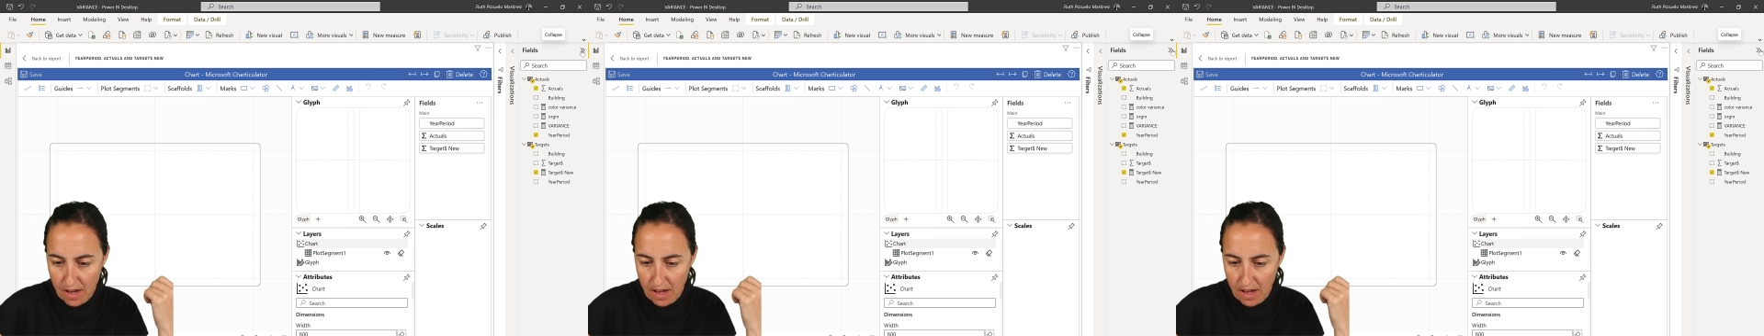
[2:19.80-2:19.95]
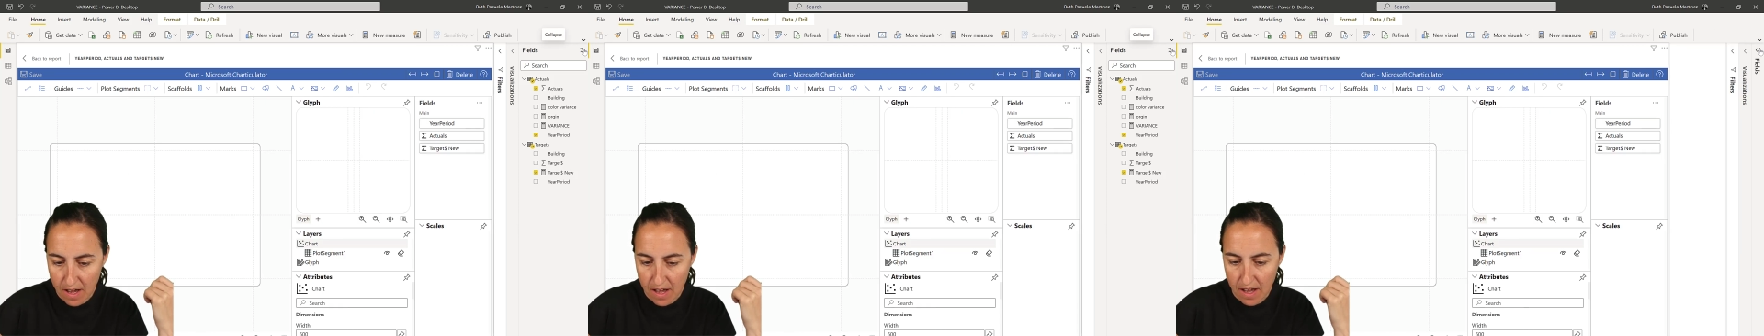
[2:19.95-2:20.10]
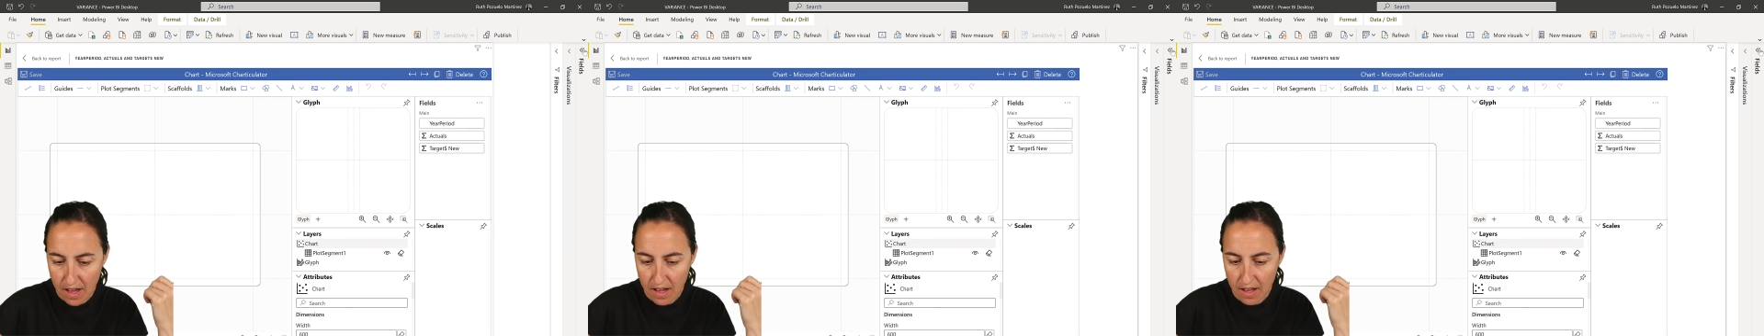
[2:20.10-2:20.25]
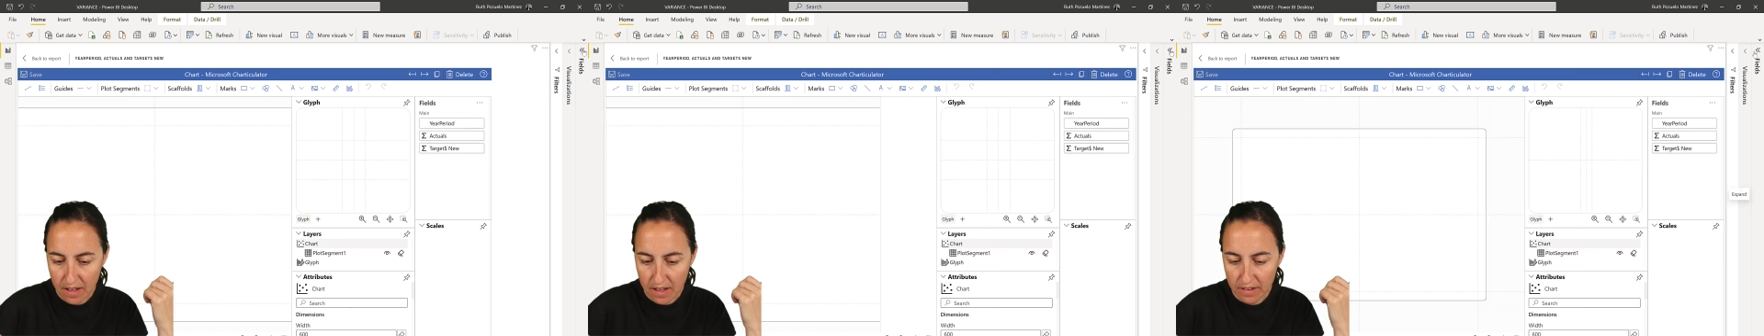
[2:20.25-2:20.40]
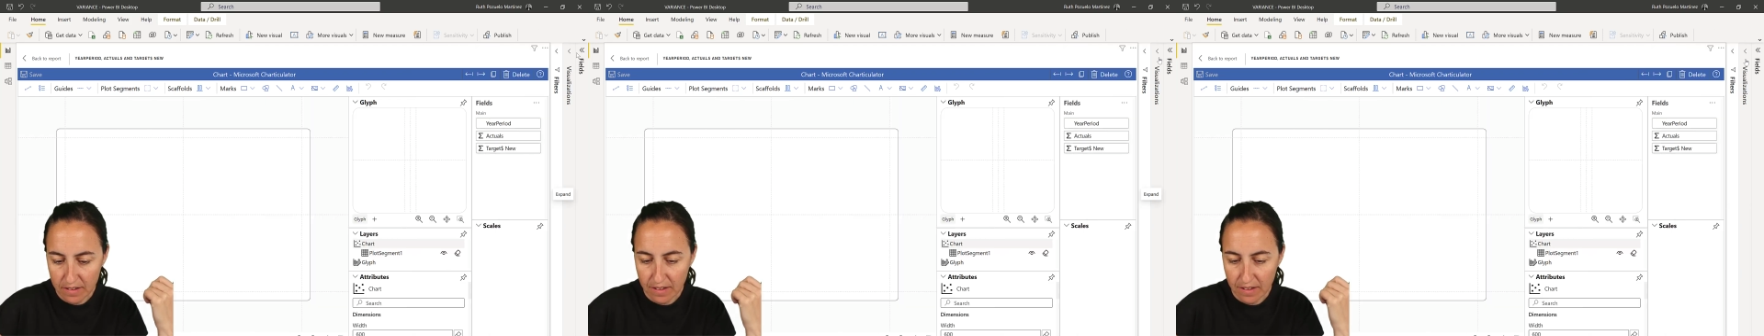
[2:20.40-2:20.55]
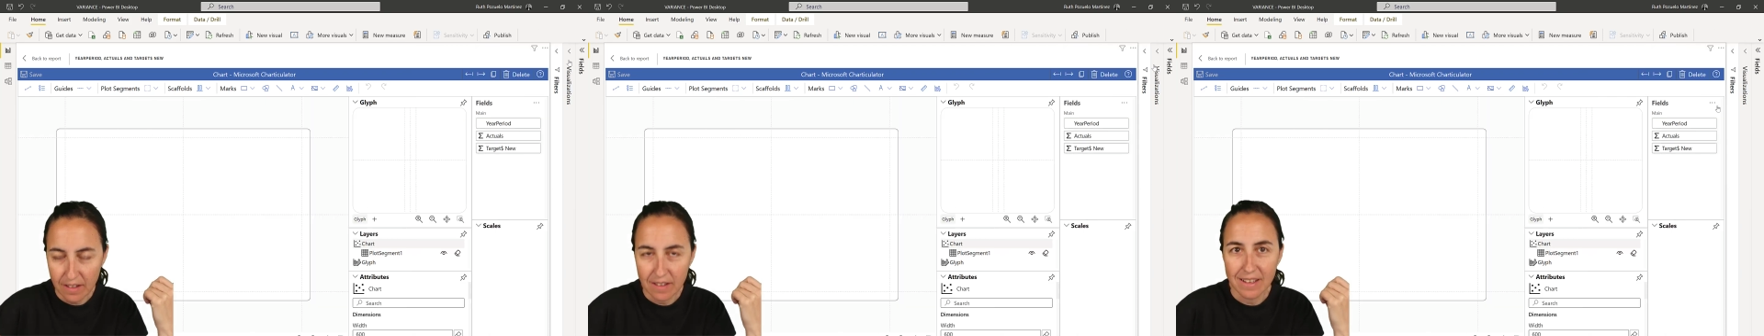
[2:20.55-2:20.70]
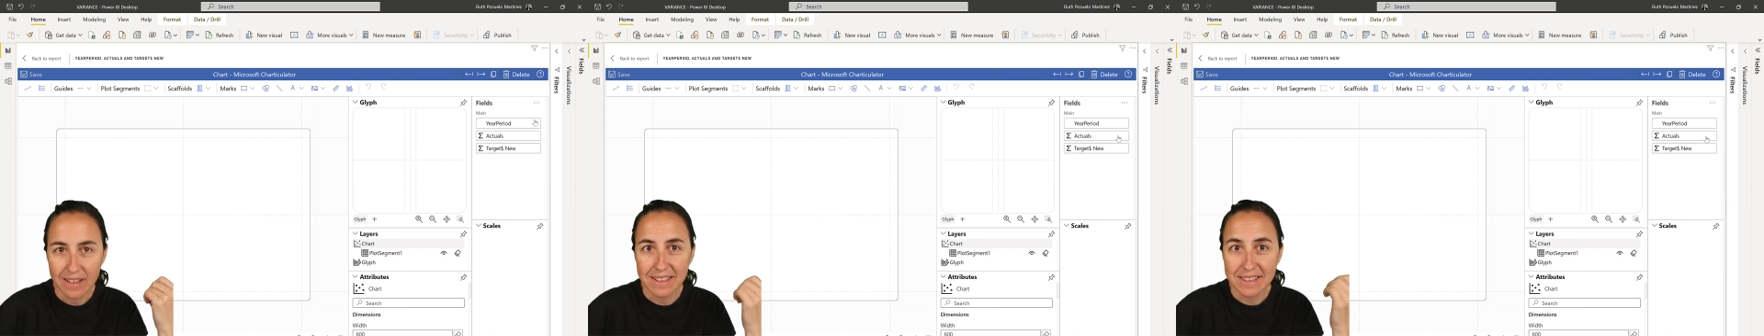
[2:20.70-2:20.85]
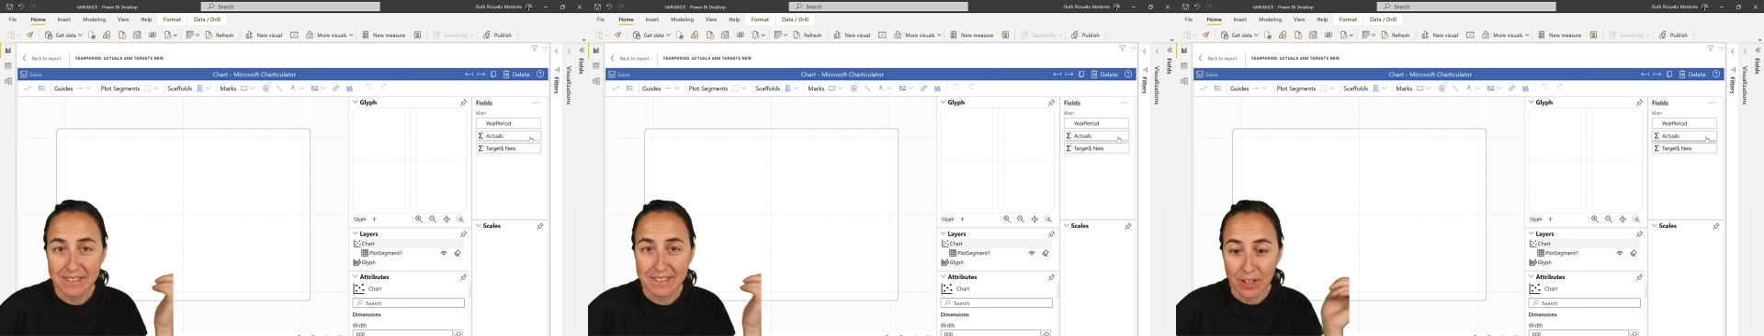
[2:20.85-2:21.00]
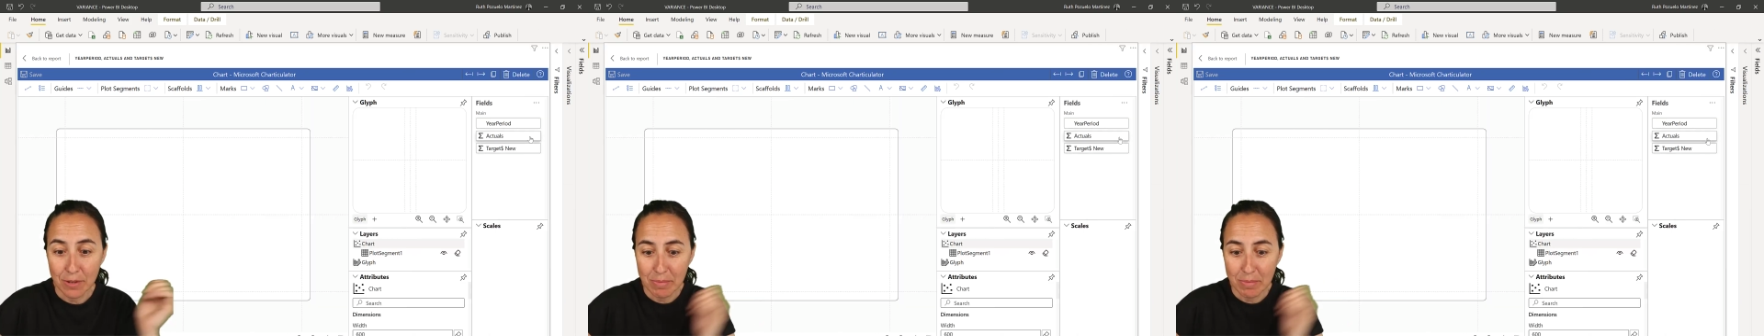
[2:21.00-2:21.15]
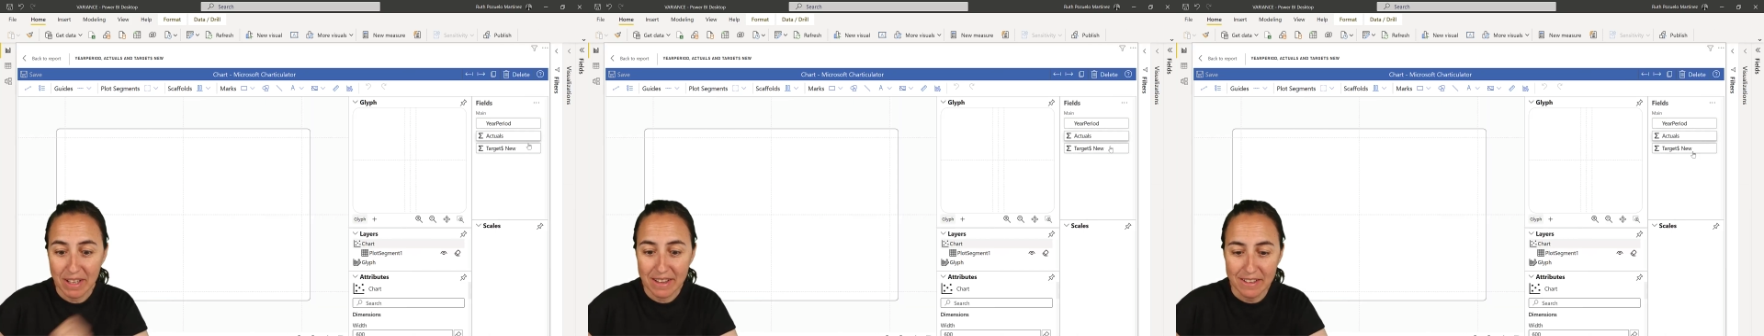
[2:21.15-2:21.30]
and let's
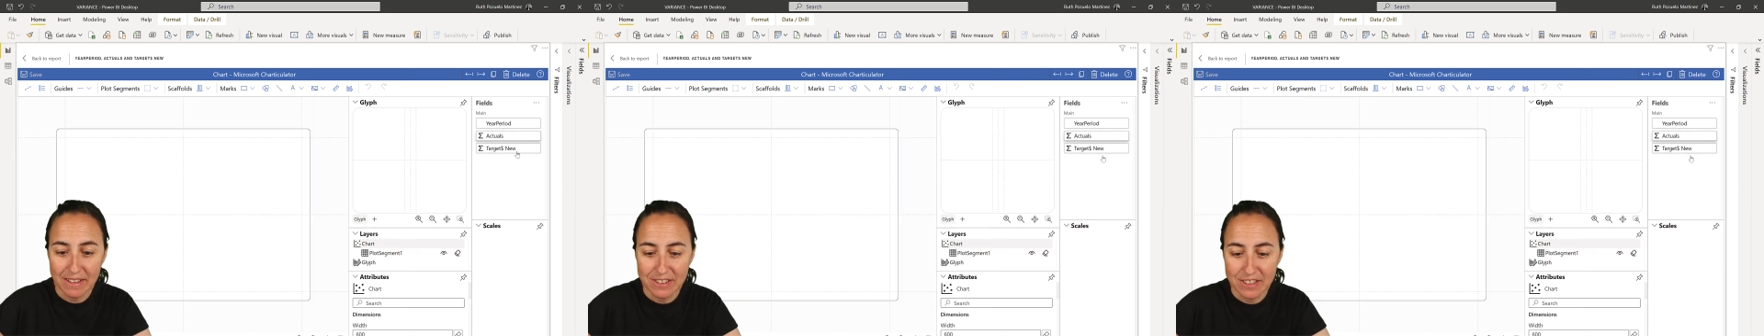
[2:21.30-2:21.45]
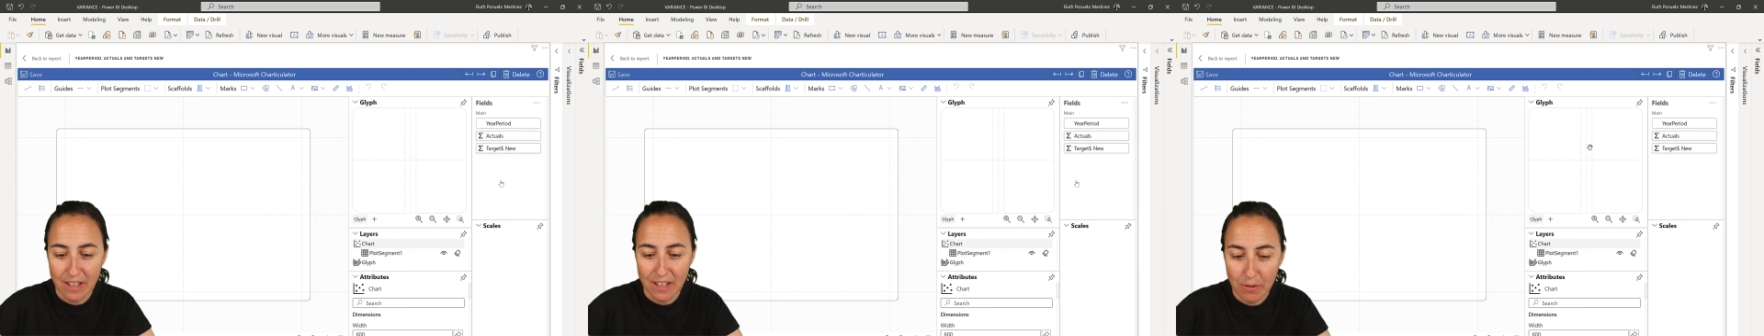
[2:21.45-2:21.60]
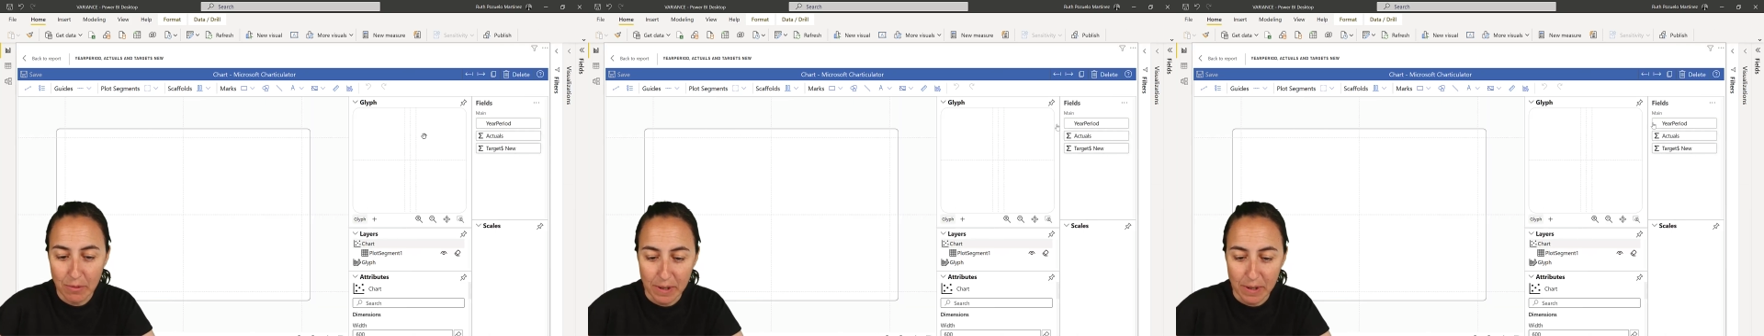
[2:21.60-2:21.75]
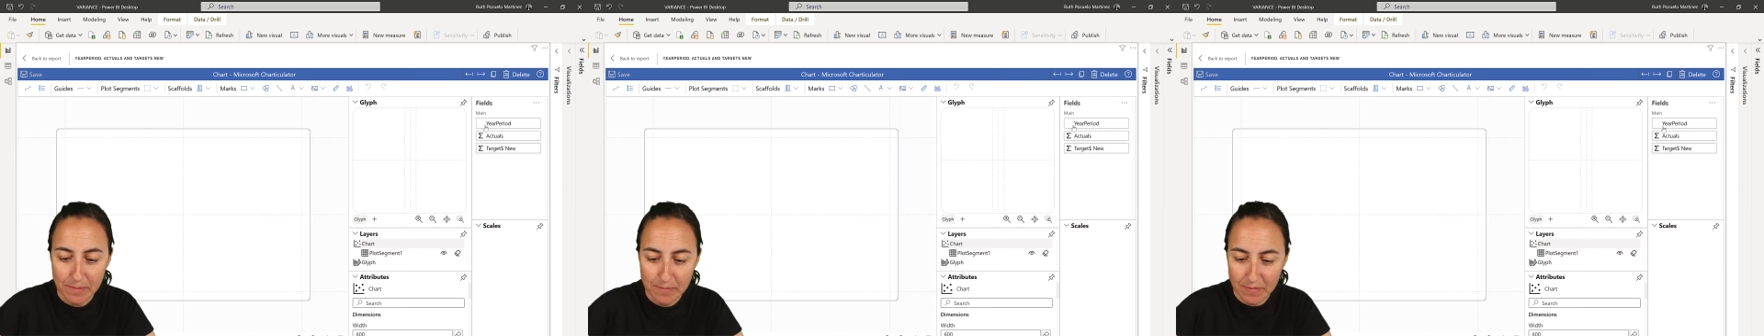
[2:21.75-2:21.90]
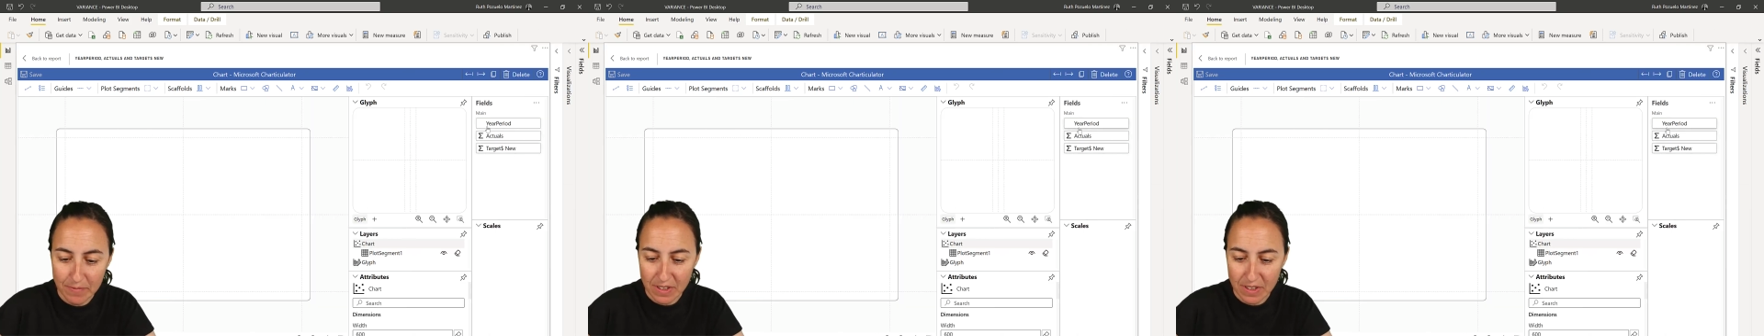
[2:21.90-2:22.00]
start building, shall we?